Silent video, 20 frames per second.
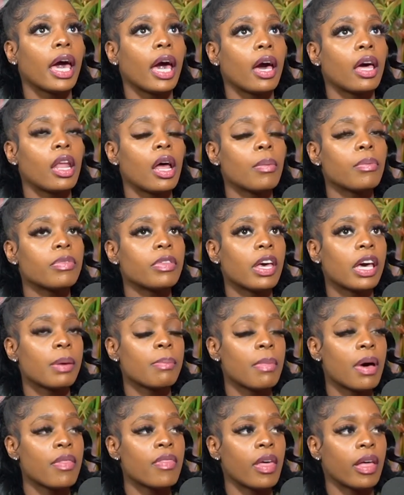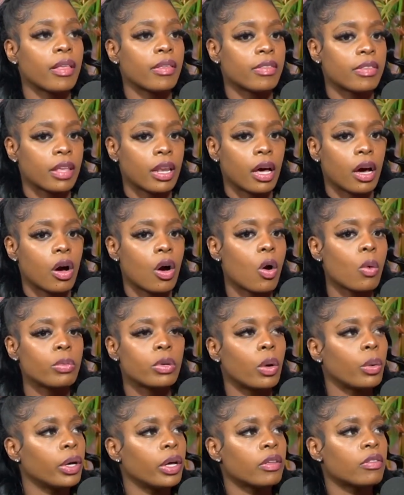And I'm saying men that sit at home
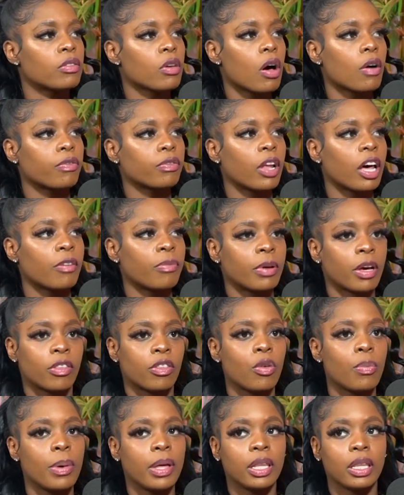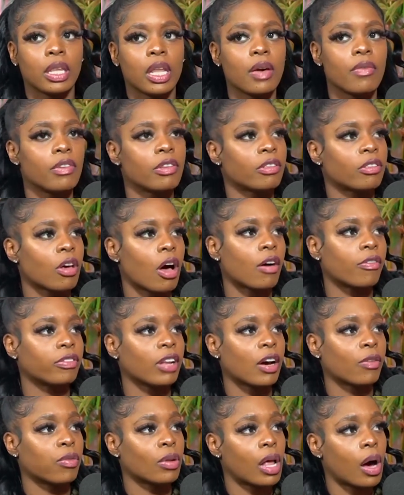don't get soft life because you've been living soft
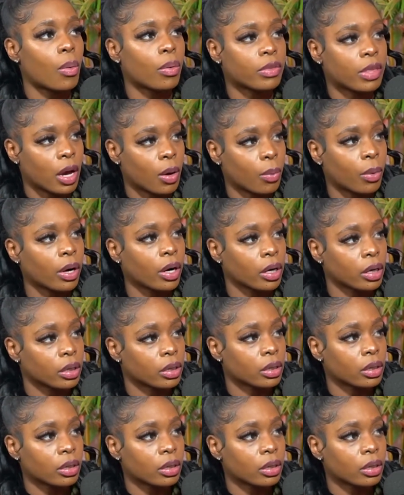life while I was at work.